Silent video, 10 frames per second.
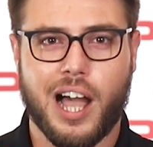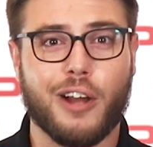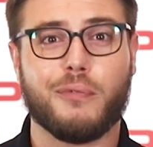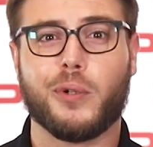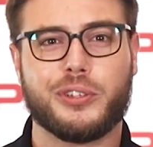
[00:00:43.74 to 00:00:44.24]

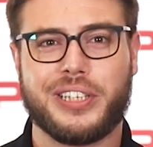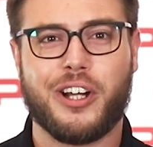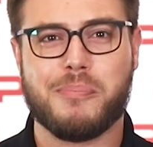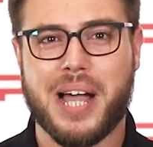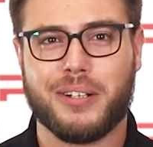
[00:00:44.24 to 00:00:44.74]
Our
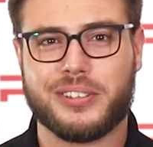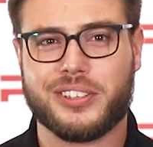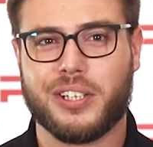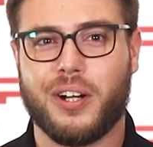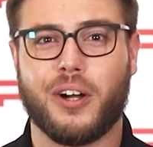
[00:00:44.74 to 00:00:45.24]
versatile
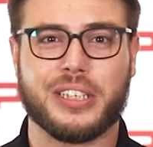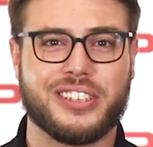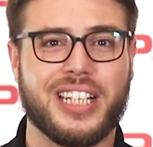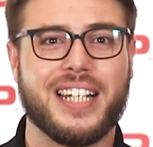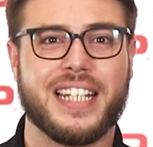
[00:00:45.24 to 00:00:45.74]
mounts are
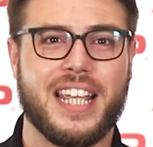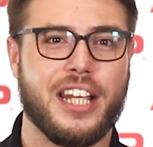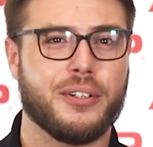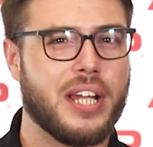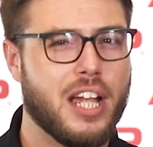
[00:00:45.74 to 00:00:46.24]
designed to
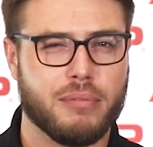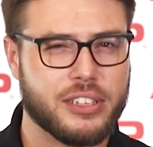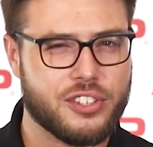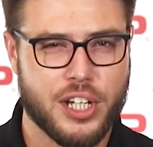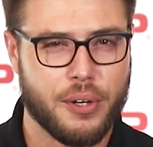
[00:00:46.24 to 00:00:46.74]
cater to every
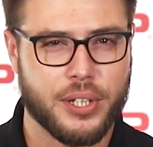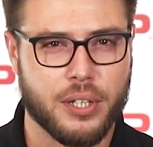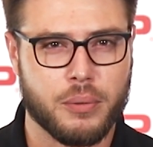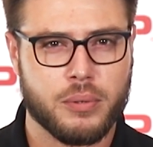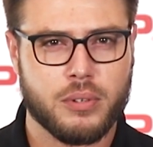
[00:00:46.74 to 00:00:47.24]

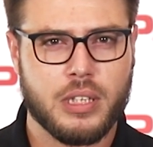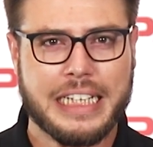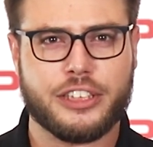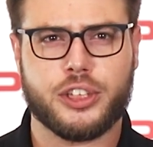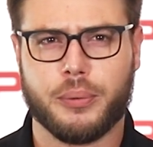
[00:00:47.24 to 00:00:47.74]
scenario,
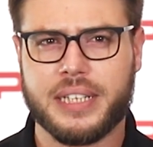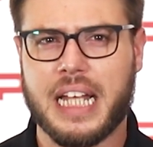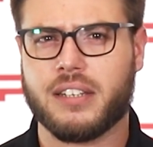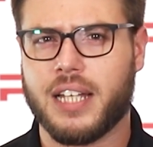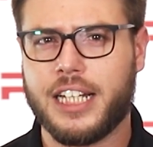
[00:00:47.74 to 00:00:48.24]
ensuring
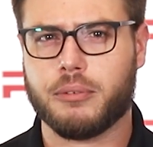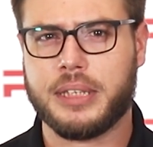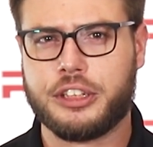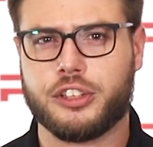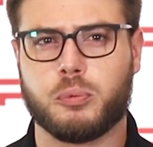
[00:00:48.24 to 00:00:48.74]
that light
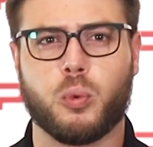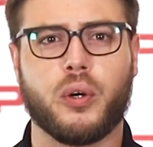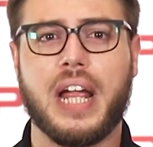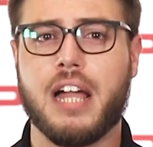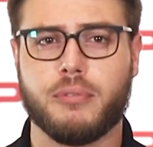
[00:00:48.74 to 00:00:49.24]
reaches
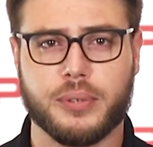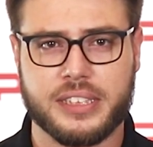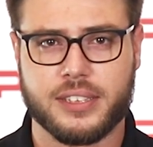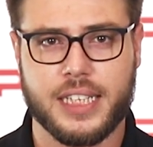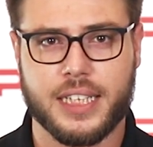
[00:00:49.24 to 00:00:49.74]
wherever
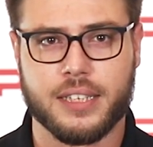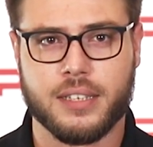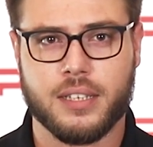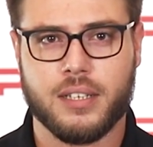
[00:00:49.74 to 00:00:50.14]
it's needed.